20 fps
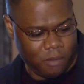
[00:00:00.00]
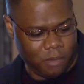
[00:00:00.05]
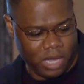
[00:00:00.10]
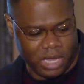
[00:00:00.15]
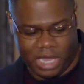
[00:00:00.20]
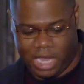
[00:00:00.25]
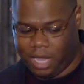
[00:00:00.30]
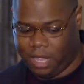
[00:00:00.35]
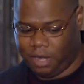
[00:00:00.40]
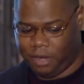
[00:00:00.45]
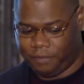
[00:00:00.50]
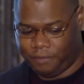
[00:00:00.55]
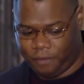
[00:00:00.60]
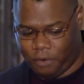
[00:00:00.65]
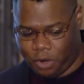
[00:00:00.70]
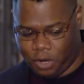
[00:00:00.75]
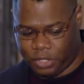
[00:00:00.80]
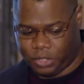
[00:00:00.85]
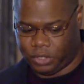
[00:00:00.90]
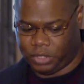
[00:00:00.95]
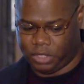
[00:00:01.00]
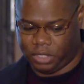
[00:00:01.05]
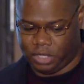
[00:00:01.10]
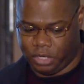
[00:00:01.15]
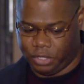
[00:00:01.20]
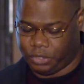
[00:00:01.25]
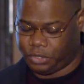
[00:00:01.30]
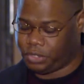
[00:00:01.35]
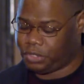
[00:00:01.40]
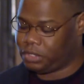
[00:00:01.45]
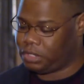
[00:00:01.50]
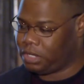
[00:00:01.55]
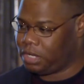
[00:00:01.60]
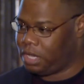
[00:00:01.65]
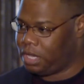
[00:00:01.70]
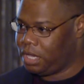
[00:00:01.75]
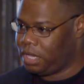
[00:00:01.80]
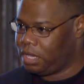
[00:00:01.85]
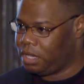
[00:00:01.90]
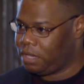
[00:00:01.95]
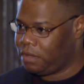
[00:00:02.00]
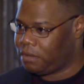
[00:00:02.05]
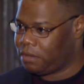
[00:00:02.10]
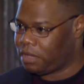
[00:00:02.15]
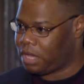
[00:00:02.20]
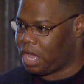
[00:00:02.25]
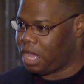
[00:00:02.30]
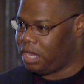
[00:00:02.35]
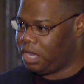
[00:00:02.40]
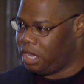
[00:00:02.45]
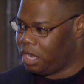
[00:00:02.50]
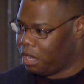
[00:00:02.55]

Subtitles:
Again, as far as there's a